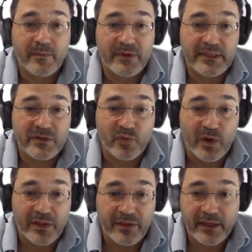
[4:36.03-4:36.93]
but this is
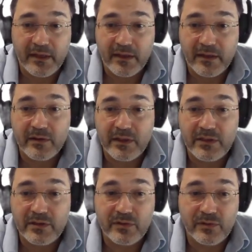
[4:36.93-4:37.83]
one thing you
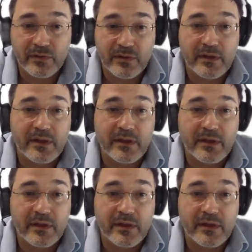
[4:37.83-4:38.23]
need to do.